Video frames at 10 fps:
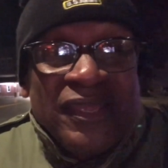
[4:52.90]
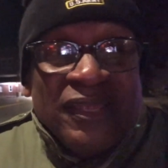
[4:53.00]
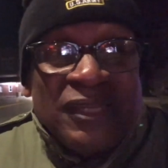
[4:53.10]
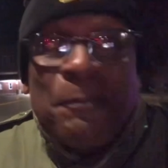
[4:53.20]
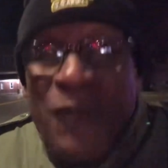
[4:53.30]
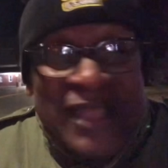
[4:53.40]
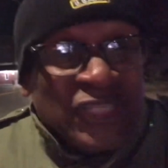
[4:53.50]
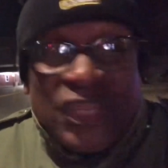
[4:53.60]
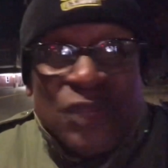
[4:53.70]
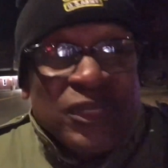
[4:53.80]
The
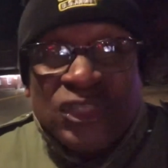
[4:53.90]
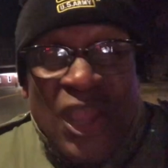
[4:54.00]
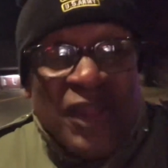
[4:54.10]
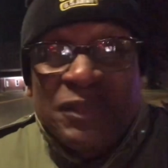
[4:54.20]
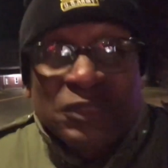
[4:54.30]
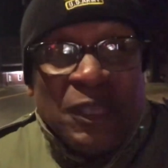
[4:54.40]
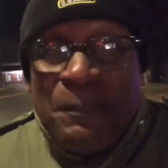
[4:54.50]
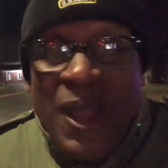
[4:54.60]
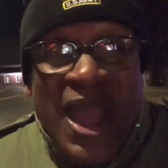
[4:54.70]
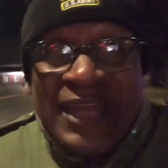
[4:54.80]
prosecuting attorney was a
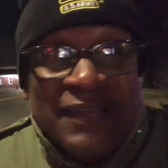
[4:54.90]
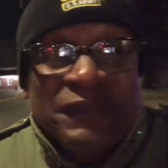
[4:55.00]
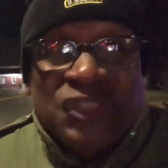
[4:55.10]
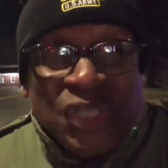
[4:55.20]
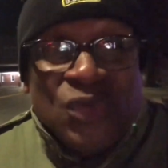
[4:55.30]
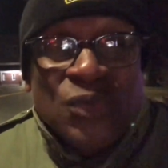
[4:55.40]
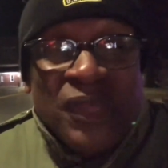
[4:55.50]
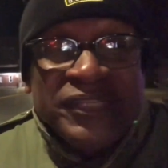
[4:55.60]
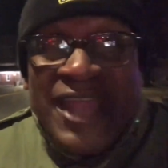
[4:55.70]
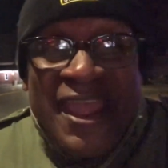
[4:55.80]
part of it, too.
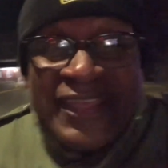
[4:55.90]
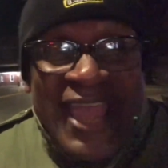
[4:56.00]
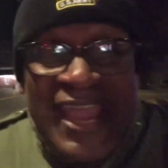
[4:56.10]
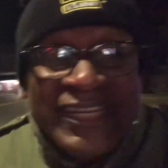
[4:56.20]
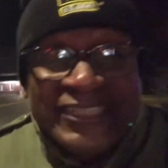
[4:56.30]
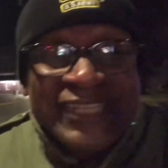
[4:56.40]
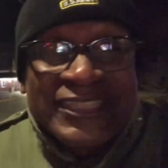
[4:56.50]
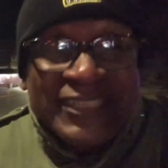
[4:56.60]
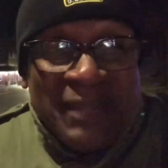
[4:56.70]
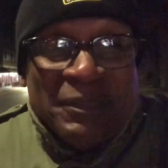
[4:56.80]
Dan Cain is in the
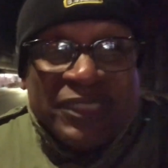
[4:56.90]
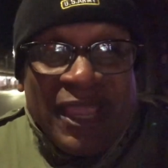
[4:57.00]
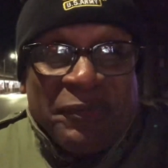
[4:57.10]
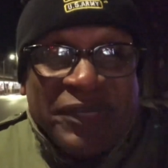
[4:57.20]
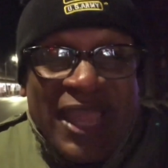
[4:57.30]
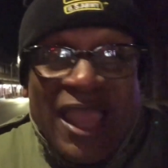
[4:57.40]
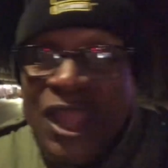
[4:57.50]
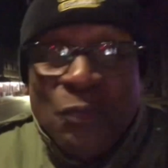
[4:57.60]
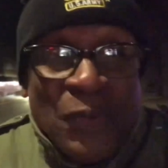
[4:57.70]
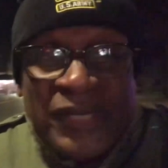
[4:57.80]
cemetery now.
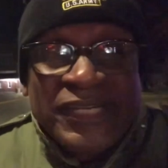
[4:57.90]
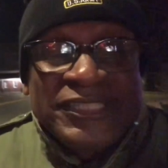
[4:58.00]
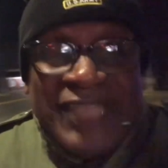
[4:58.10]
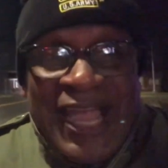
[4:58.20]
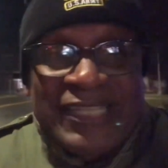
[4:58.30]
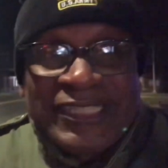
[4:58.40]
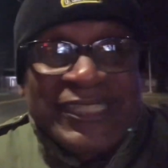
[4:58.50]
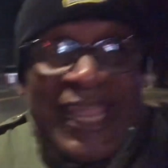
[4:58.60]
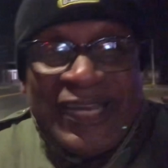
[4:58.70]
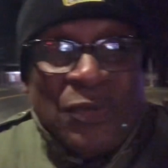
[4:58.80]
One of the judges
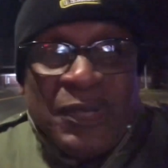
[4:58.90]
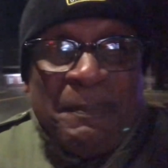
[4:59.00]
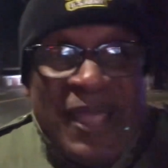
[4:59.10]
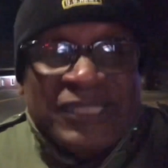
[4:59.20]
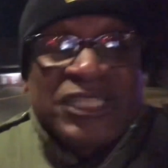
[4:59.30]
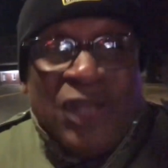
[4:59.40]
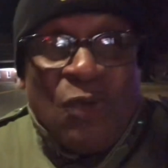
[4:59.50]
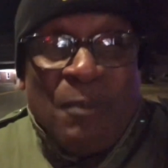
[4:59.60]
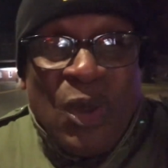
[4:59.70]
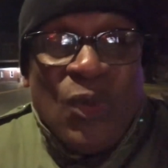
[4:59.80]
ain't on the bench
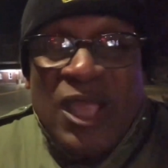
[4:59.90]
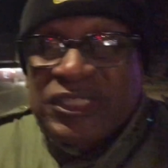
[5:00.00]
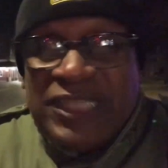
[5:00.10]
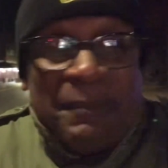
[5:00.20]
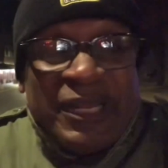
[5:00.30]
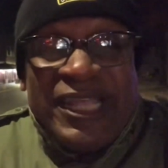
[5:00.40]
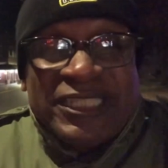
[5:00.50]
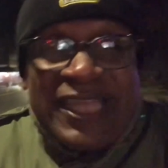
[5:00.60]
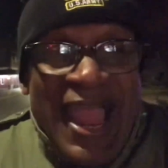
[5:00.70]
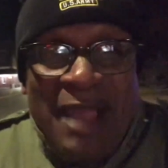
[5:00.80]
no more. Some of these
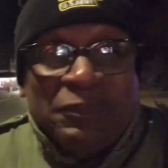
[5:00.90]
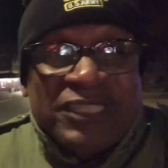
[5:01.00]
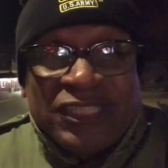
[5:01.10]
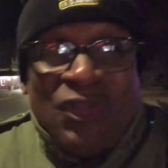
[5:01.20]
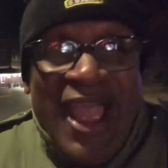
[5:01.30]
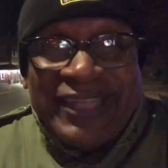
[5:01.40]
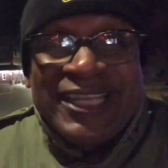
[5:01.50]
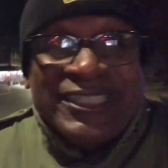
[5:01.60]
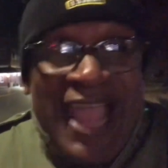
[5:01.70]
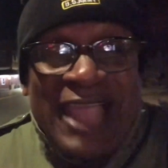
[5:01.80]
cowards that tried to
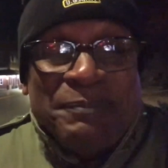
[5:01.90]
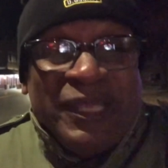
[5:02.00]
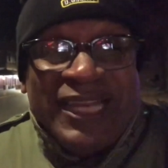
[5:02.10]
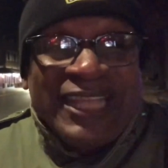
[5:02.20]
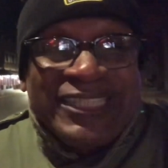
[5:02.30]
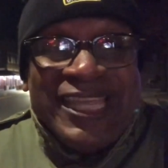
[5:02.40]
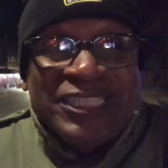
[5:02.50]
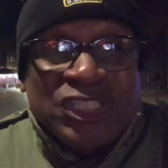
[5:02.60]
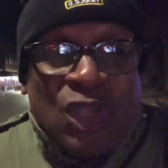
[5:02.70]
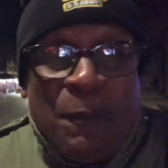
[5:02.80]
attack me let these
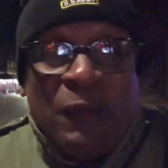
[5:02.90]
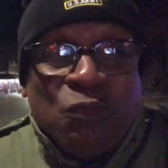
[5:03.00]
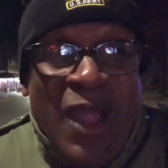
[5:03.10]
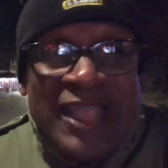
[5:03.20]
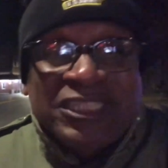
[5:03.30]
stupid white